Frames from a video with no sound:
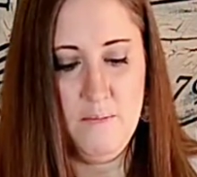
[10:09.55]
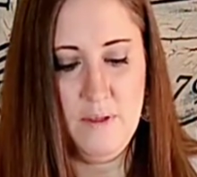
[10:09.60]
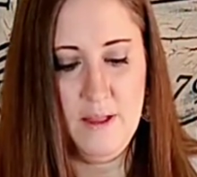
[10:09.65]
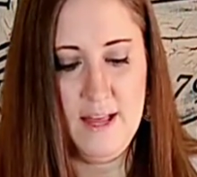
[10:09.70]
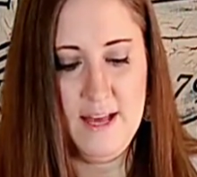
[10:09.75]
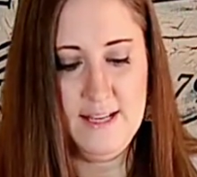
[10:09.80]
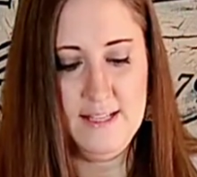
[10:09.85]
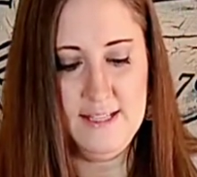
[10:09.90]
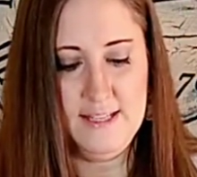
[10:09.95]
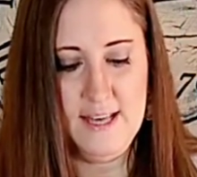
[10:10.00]

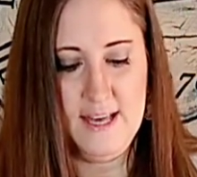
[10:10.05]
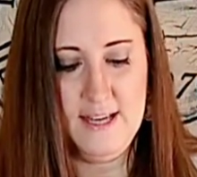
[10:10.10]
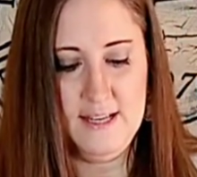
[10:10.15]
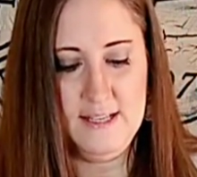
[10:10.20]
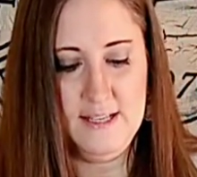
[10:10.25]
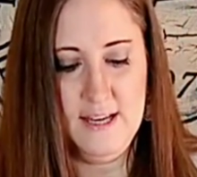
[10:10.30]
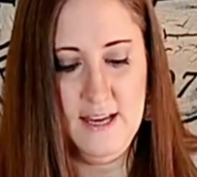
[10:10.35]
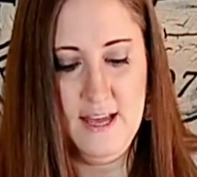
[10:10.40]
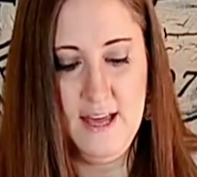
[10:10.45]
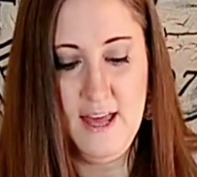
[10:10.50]
place
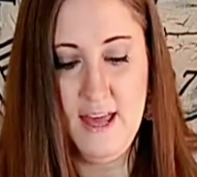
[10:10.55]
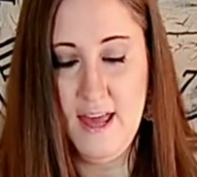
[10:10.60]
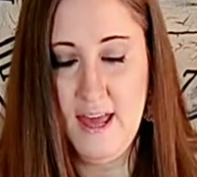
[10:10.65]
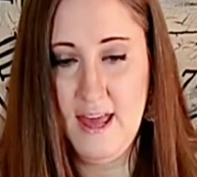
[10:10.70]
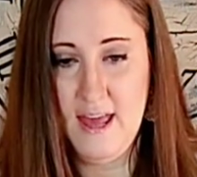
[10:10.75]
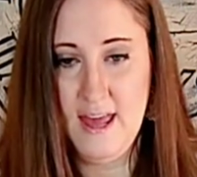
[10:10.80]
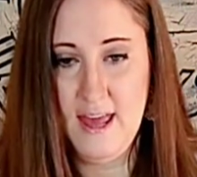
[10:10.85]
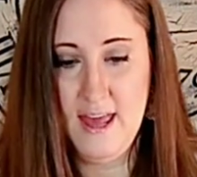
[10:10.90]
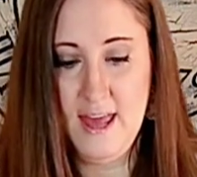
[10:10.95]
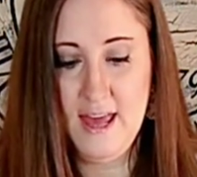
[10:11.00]
it
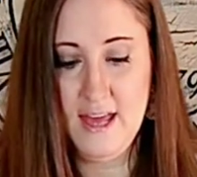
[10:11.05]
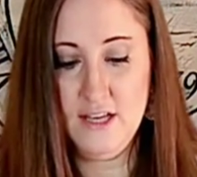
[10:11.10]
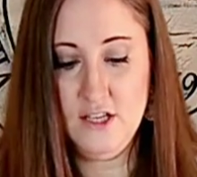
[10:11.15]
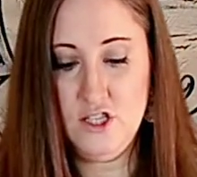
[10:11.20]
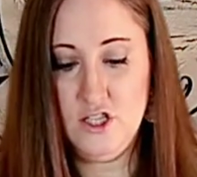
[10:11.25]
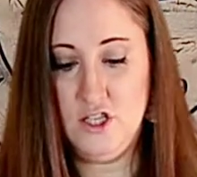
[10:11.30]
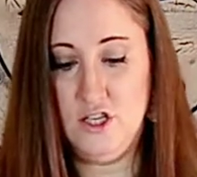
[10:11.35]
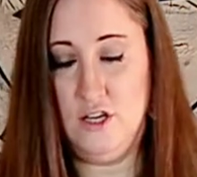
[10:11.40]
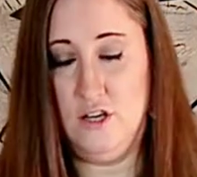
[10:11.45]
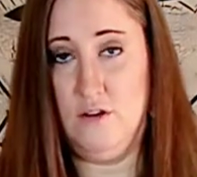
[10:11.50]

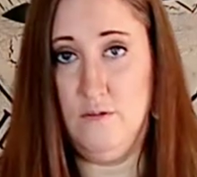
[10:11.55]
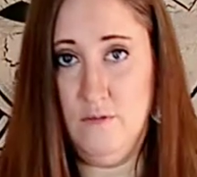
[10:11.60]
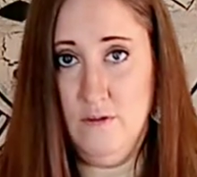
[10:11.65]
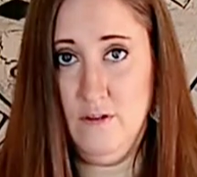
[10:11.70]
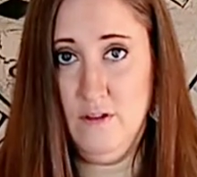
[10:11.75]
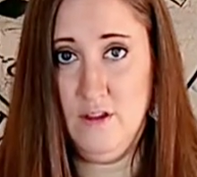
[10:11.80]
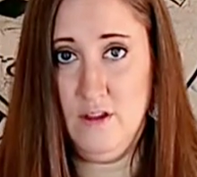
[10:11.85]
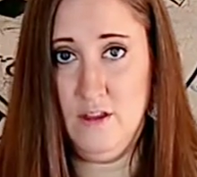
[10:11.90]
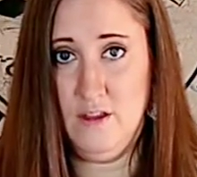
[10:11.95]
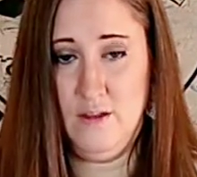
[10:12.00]
into
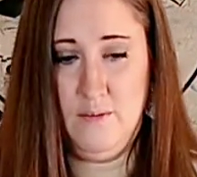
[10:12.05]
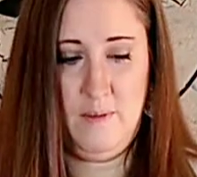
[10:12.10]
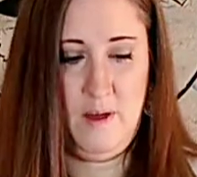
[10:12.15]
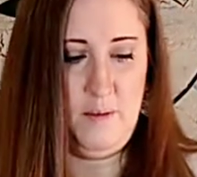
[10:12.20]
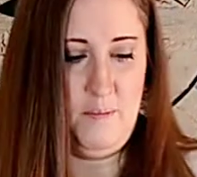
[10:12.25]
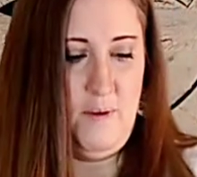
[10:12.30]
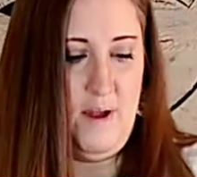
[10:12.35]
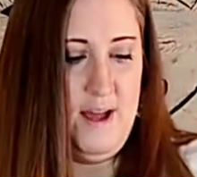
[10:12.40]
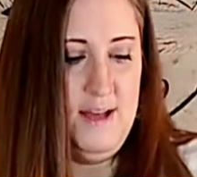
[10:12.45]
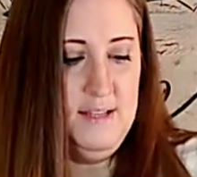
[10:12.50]
the
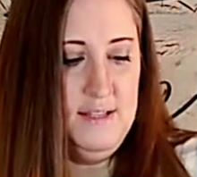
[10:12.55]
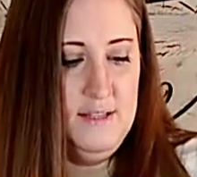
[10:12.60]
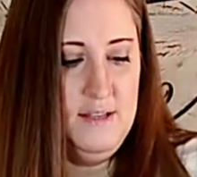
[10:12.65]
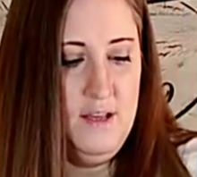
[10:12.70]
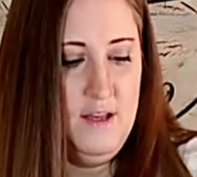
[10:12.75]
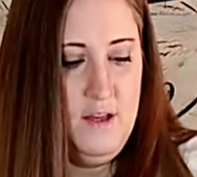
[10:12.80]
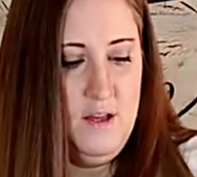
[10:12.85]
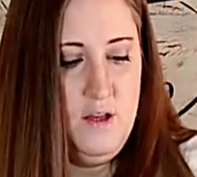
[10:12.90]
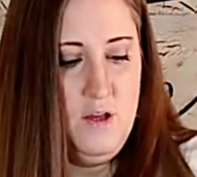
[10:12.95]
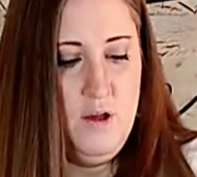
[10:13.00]
mug press,
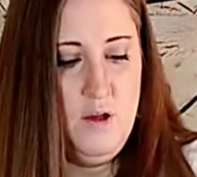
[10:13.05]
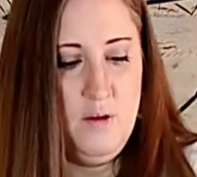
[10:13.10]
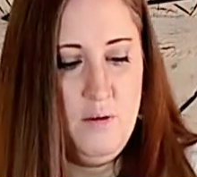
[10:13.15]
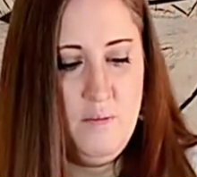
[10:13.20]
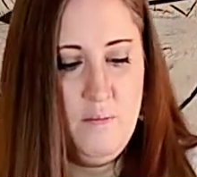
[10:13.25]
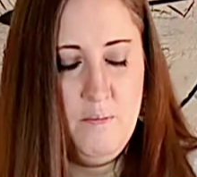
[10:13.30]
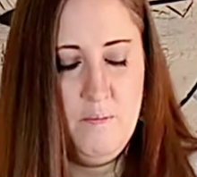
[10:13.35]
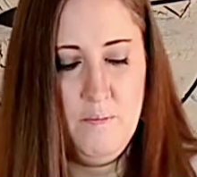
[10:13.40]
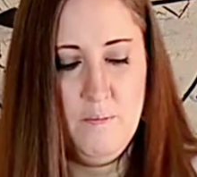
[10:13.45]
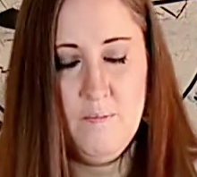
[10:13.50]

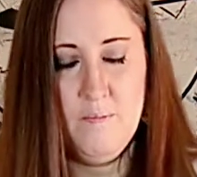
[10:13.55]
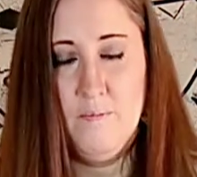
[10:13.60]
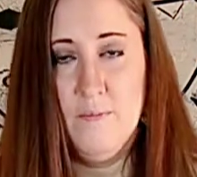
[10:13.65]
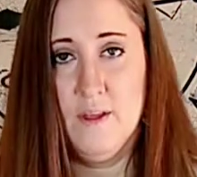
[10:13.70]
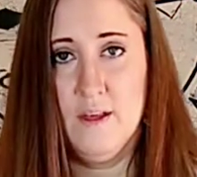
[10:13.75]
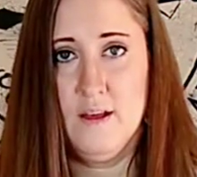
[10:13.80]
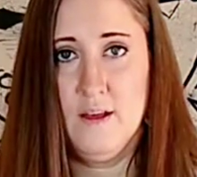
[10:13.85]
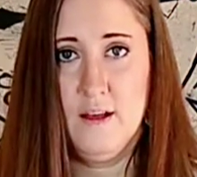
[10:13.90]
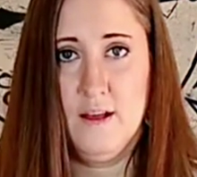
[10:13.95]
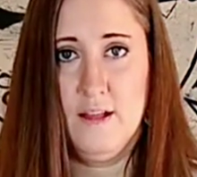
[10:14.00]

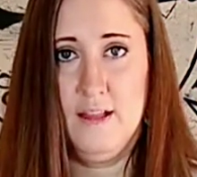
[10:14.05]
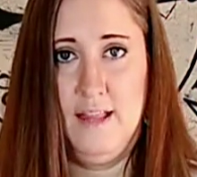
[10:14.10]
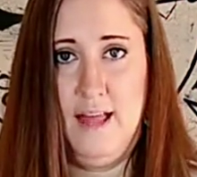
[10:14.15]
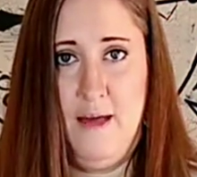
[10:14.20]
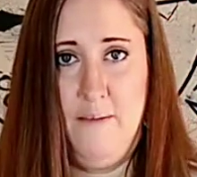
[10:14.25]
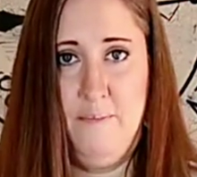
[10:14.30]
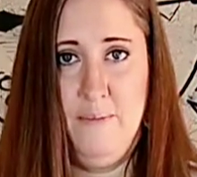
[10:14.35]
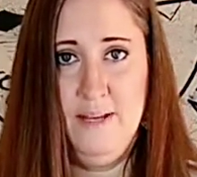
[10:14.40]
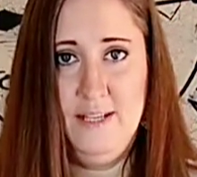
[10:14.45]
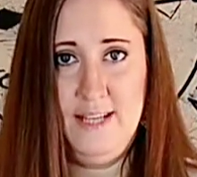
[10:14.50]

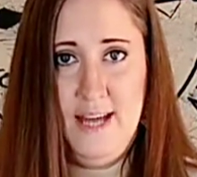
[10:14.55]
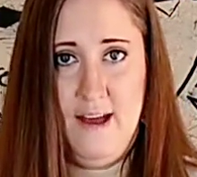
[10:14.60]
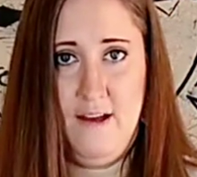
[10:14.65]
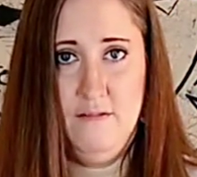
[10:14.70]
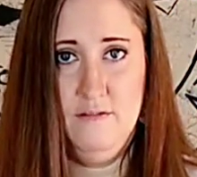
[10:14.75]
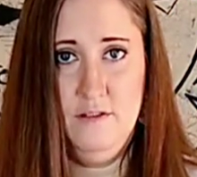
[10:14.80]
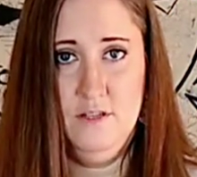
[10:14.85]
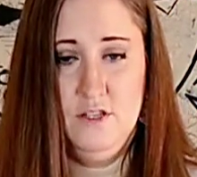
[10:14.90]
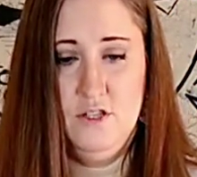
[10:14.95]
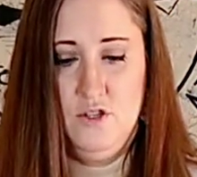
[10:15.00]
clamp it
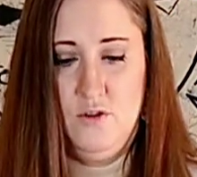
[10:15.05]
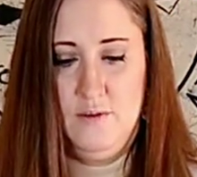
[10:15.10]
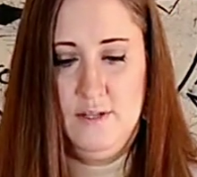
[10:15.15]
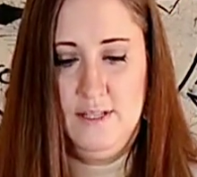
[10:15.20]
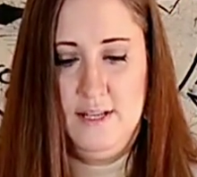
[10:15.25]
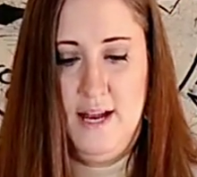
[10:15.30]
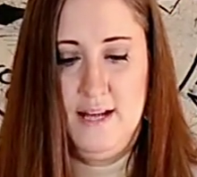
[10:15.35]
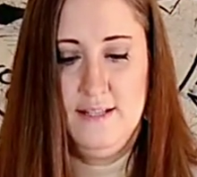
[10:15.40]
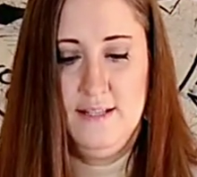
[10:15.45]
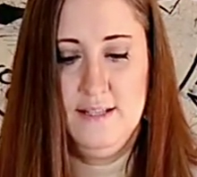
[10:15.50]
down so
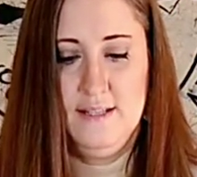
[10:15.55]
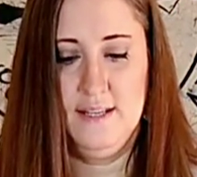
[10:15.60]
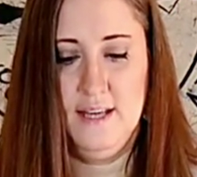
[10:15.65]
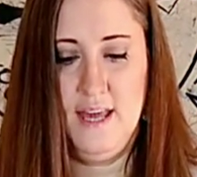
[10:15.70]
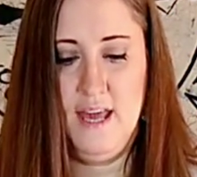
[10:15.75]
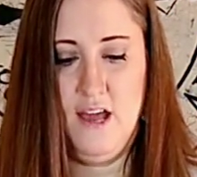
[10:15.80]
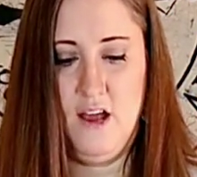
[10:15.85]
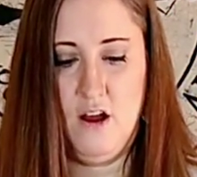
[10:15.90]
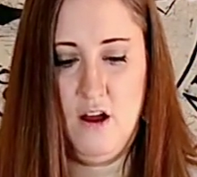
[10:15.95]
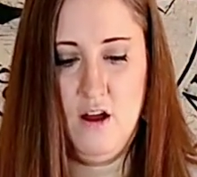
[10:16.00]
it's nice and
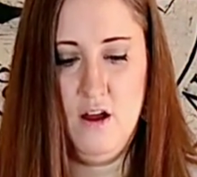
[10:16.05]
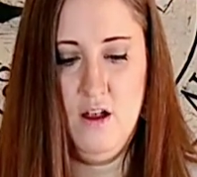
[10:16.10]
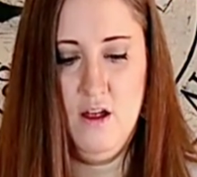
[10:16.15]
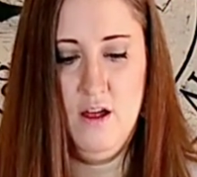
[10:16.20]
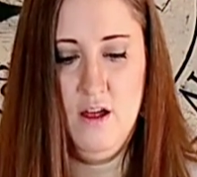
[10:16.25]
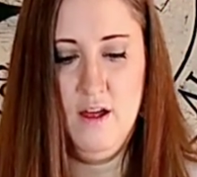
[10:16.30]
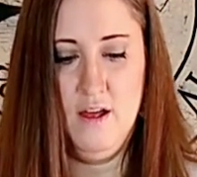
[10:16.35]
secure,